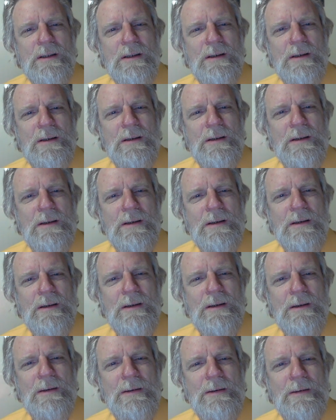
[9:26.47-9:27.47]

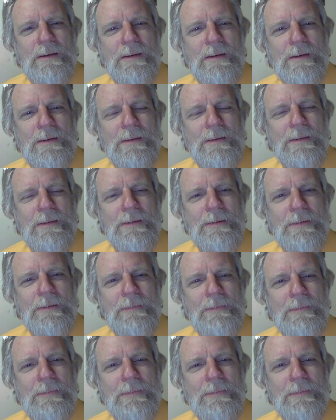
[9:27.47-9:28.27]
No one is speaking in this clip.